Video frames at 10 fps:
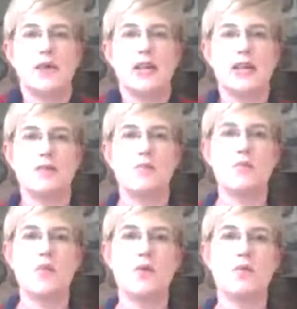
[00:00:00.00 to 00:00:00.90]
it
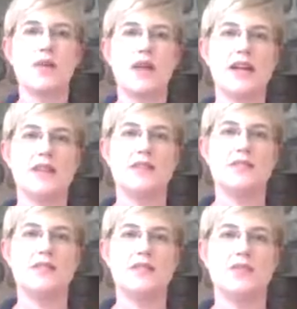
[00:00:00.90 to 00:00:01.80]
mobilizes
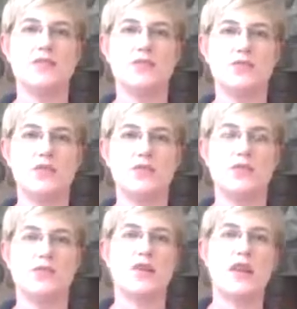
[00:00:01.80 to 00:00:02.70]
these joints
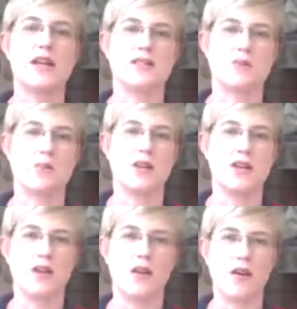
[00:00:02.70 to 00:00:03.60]
in ways that
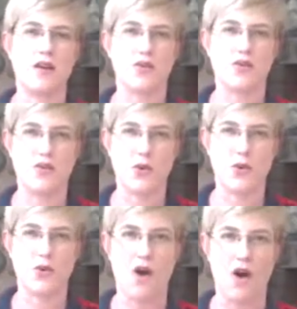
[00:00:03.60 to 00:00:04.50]
we don't
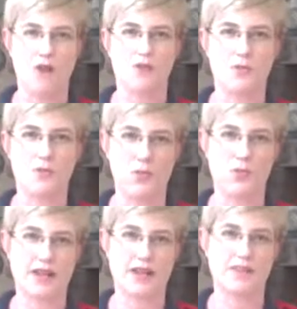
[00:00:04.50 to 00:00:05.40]
often
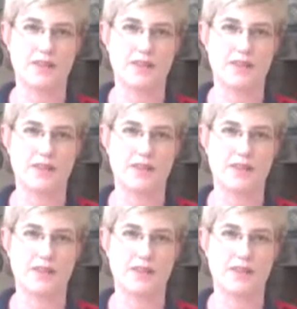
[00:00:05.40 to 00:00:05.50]
mobilize them.